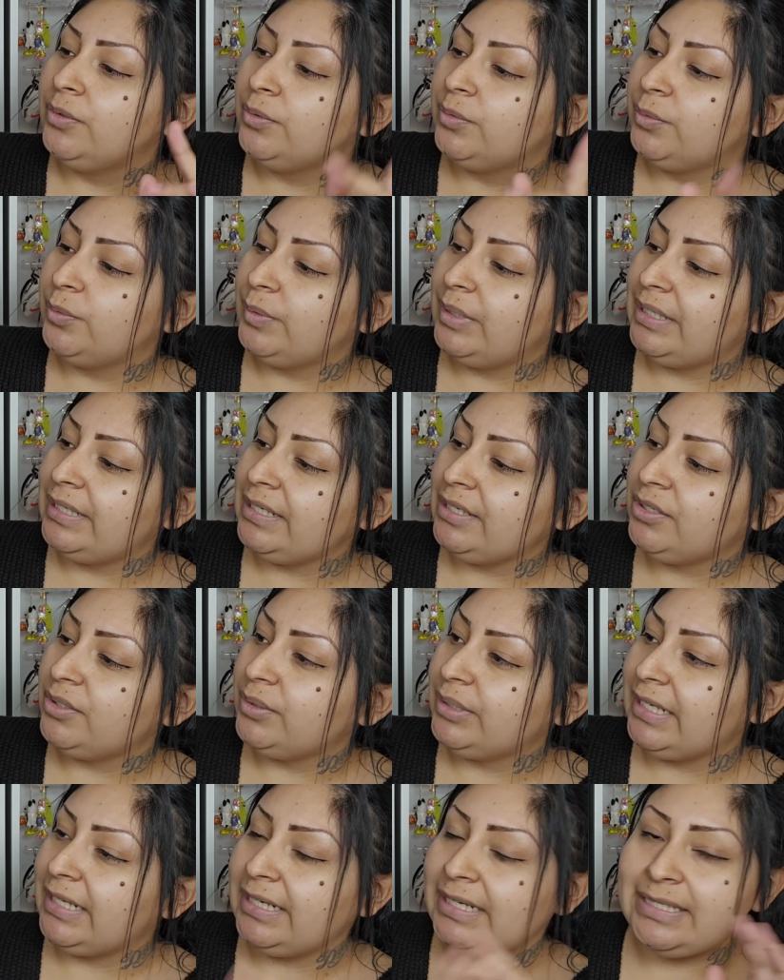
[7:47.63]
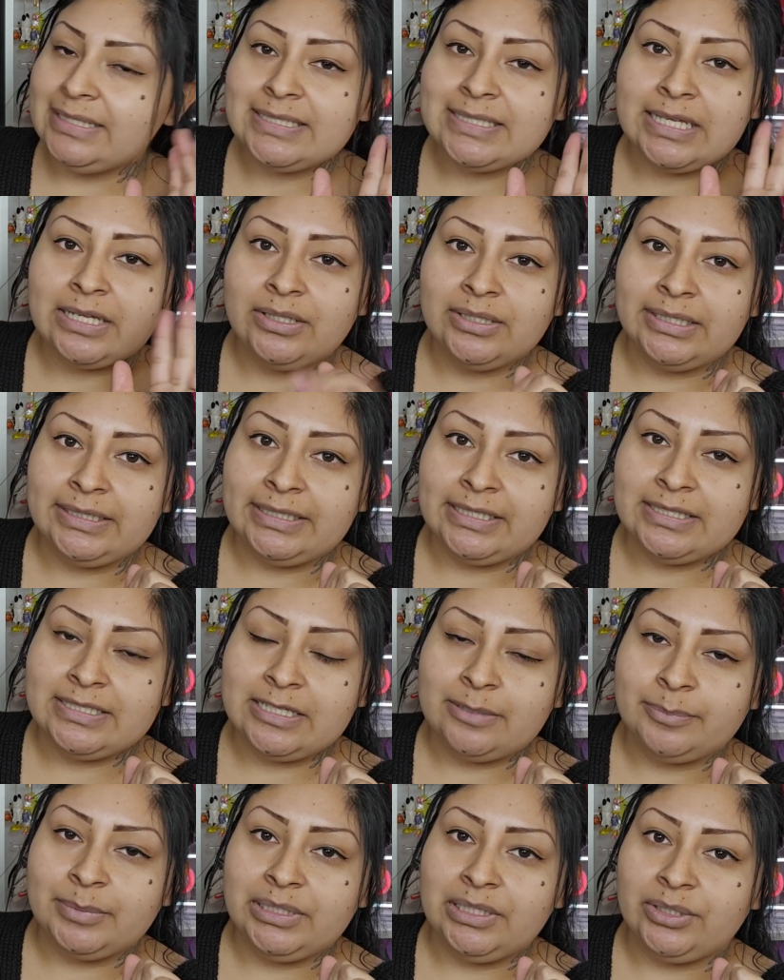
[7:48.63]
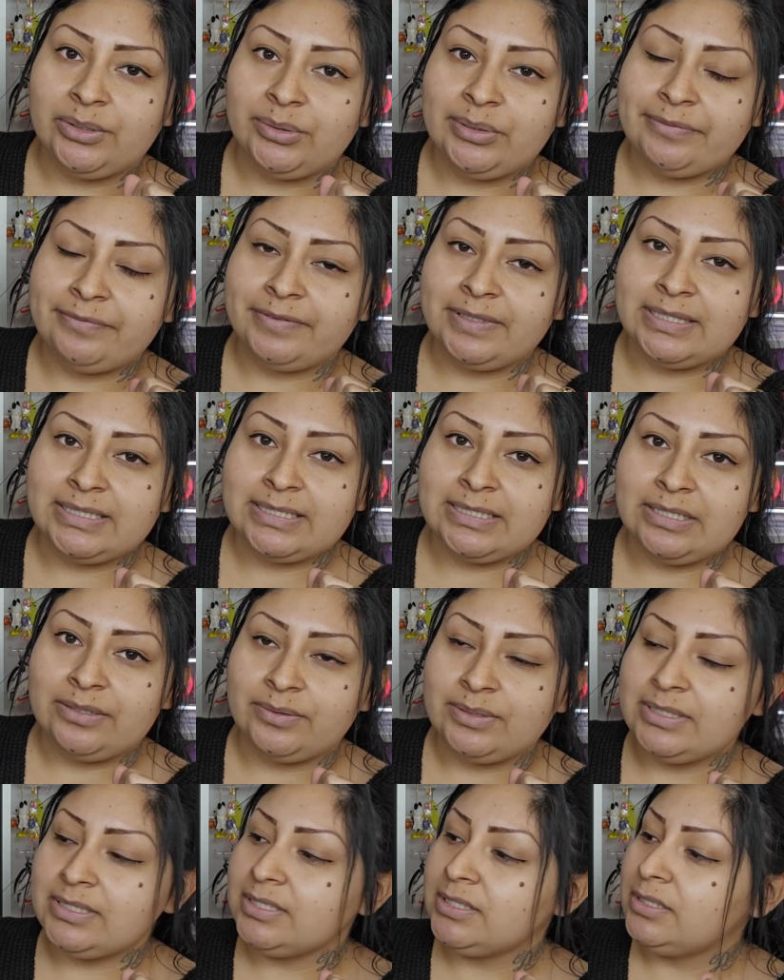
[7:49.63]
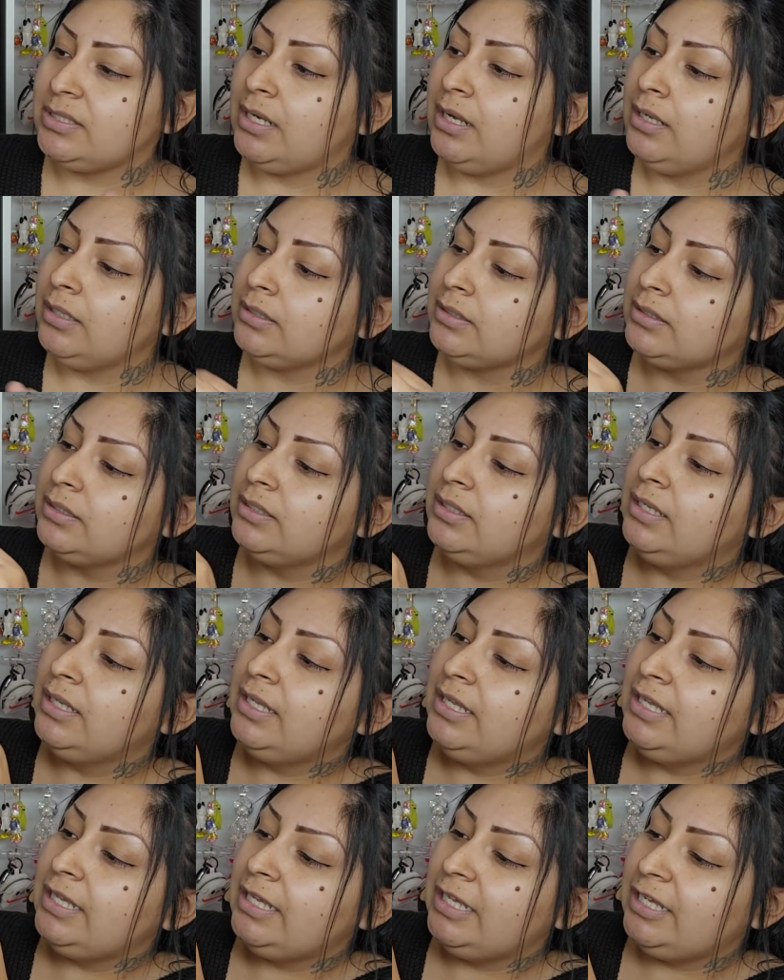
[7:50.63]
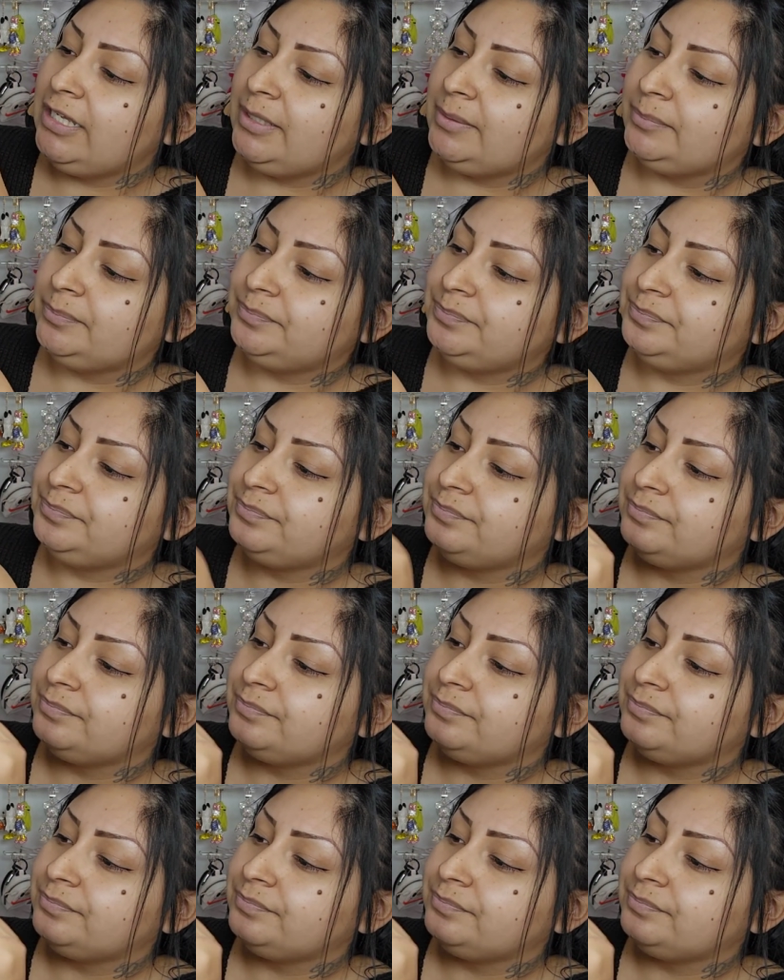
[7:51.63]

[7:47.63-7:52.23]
Run and go get it. I'll link it down below if it's still in stock. But